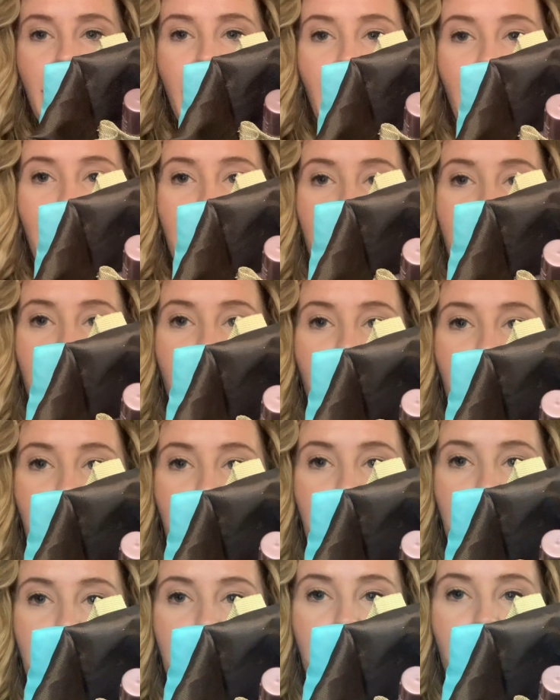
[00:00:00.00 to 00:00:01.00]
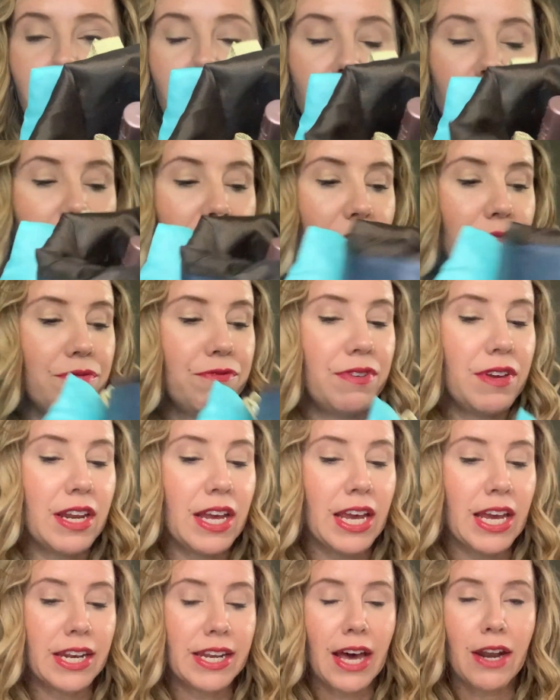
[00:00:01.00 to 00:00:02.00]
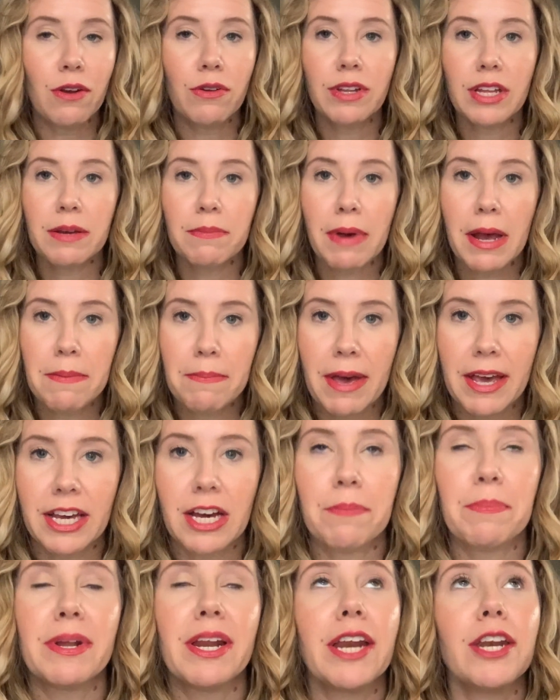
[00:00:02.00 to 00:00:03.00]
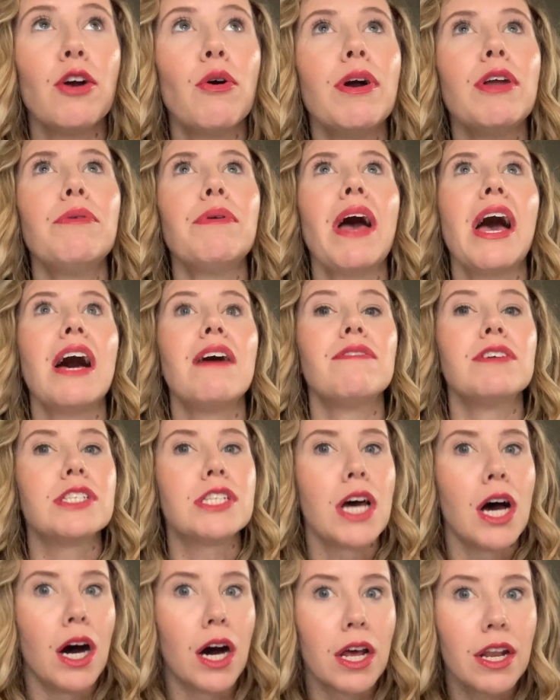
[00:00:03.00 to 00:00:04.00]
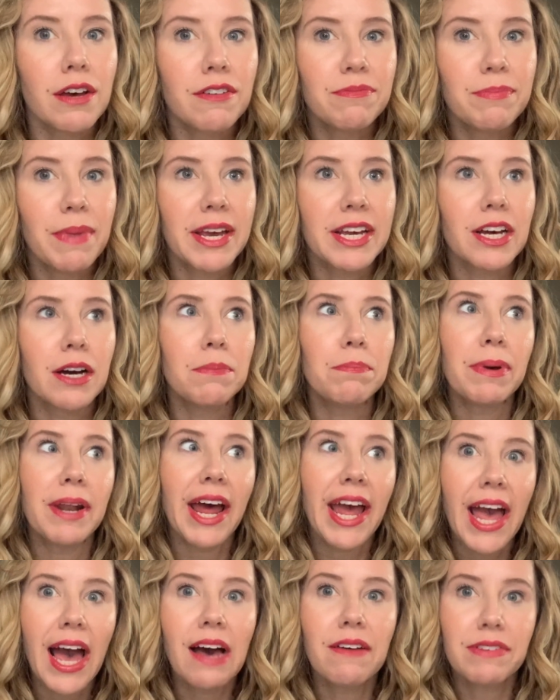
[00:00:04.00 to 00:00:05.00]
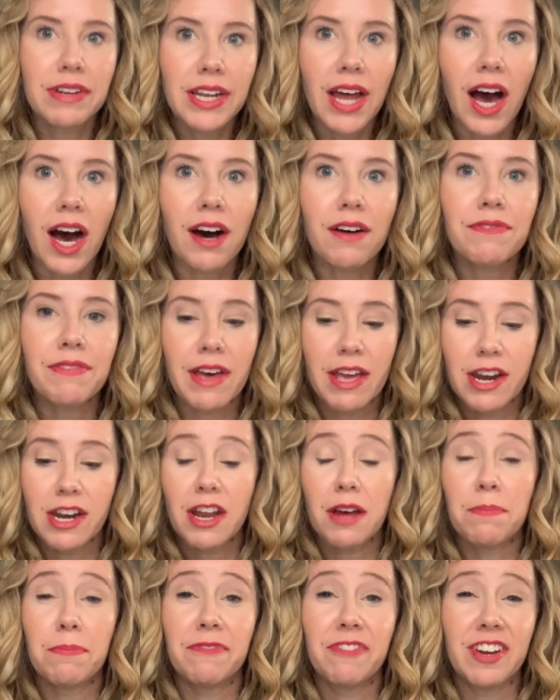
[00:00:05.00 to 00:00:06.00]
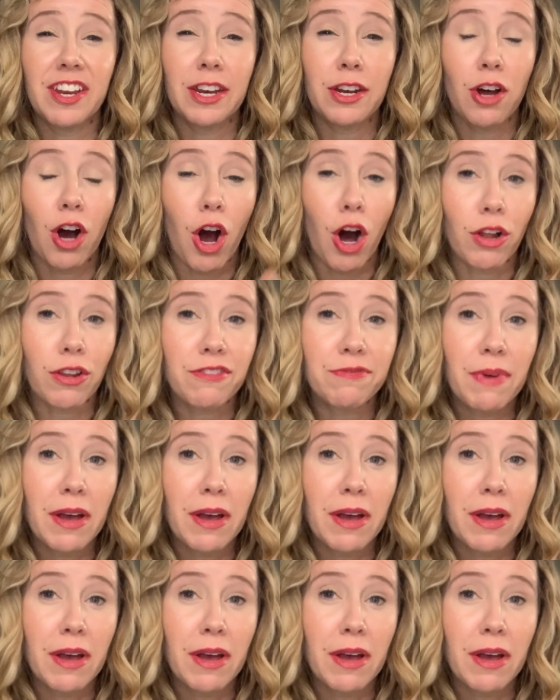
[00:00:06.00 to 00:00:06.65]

I ended up fitting not only my makeup, and I know I don't have a ton of makeup, but I have enough. I ended up fitting all of my